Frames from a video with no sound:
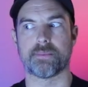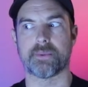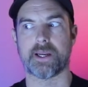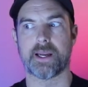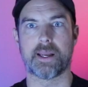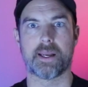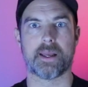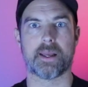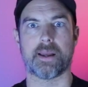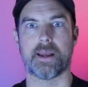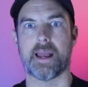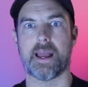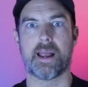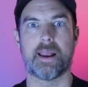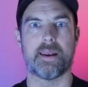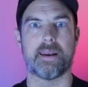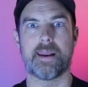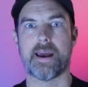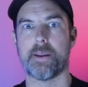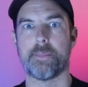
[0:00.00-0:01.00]
kind of
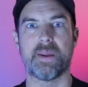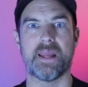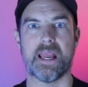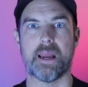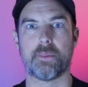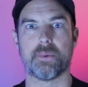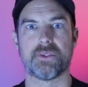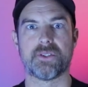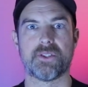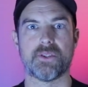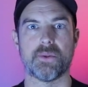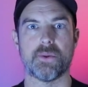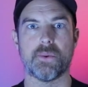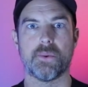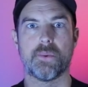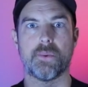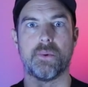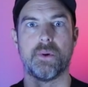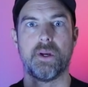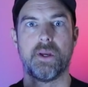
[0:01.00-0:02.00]
not be able
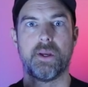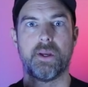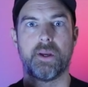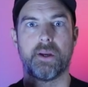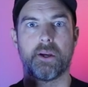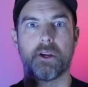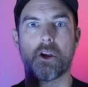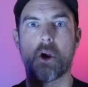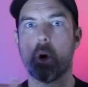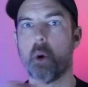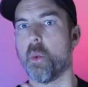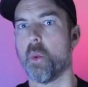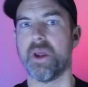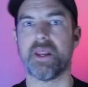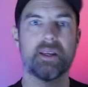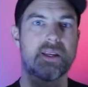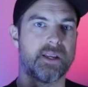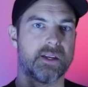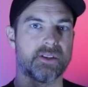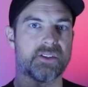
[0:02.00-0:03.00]
to
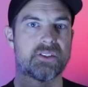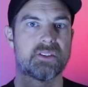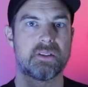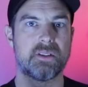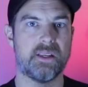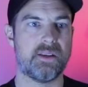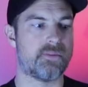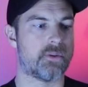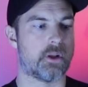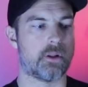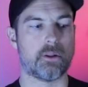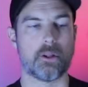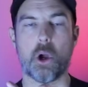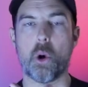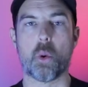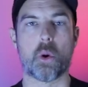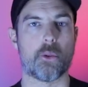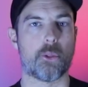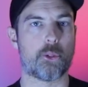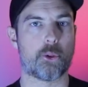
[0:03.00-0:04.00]
co-witness, even a
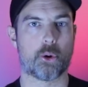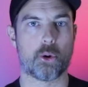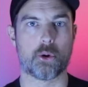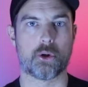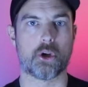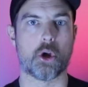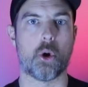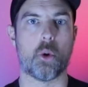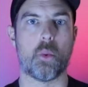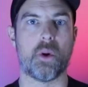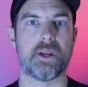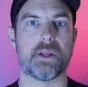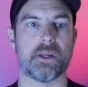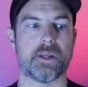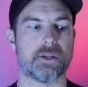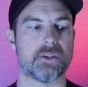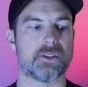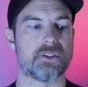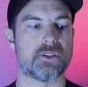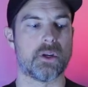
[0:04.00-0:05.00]
lower third
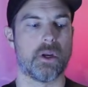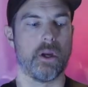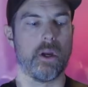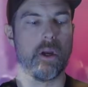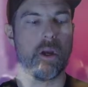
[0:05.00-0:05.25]
co-witness